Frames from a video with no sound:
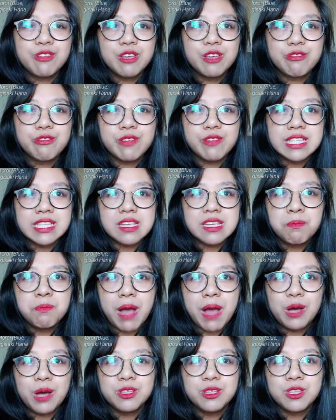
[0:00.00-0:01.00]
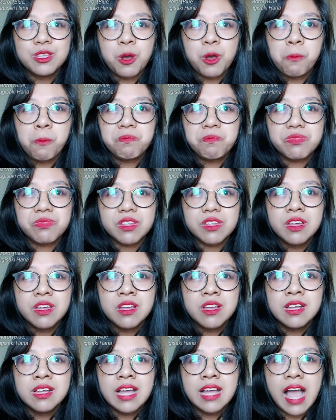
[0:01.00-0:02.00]
it's about, you know,
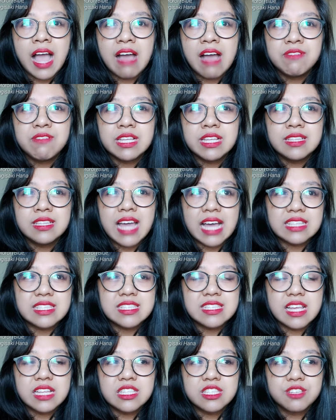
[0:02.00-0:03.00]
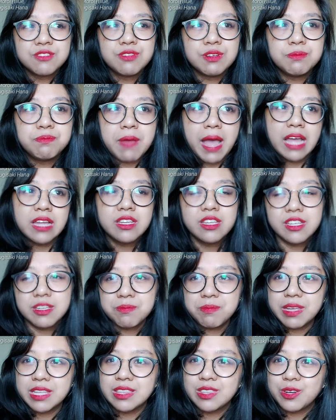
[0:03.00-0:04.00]
having that sense of
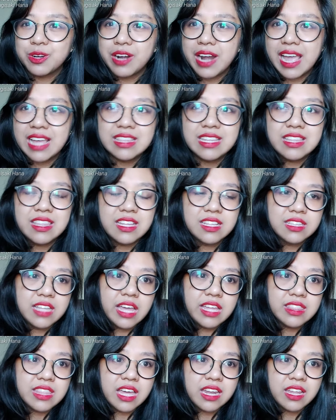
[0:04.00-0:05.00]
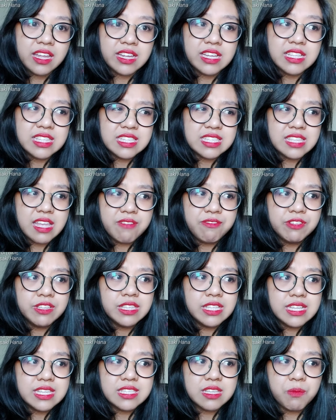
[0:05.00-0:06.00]
abandonment or anything like that. Like, it's
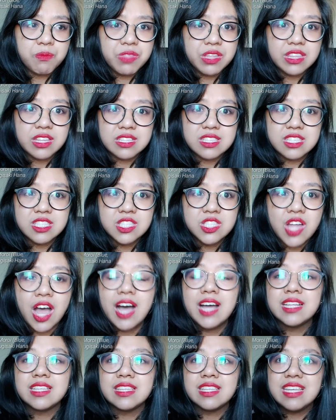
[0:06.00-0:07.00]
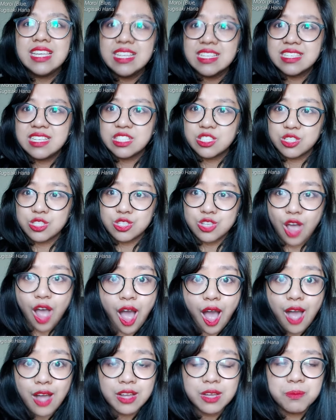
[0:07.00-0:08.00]
definitely something that's not easy to
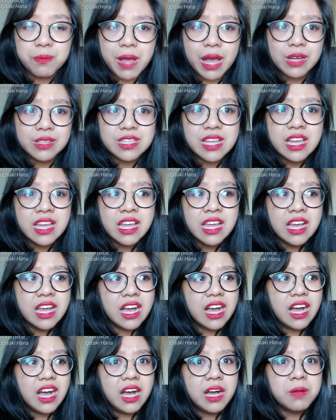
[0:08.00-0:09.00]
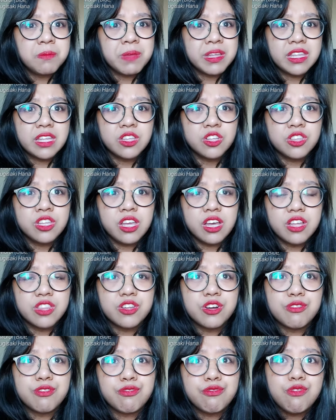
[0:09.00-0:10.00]
talk about. And then on the
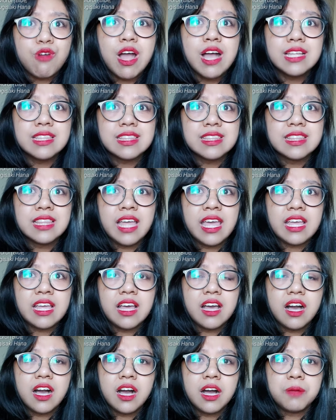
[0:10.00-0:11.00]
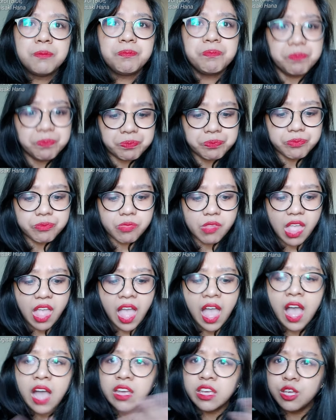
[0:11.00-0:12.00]
other front, like,
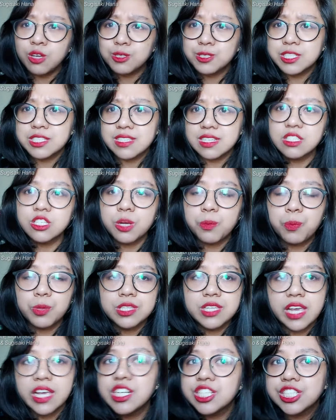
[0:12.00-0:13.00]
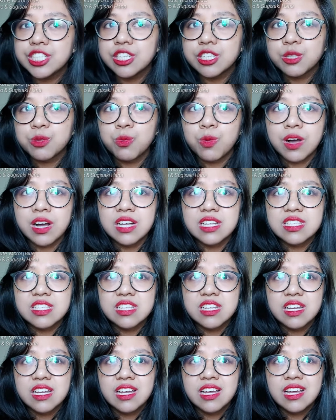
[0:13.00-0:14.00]
Akiyoshi's interpretation
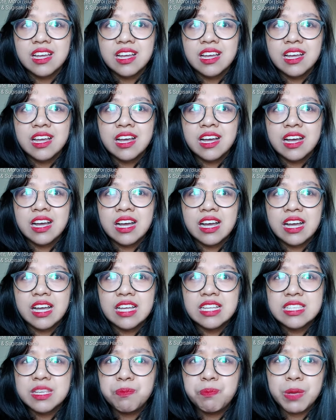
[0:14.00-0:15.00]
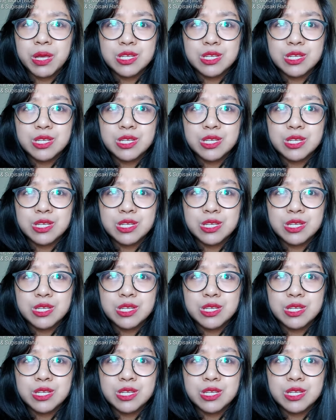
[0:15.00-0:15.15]
was, is it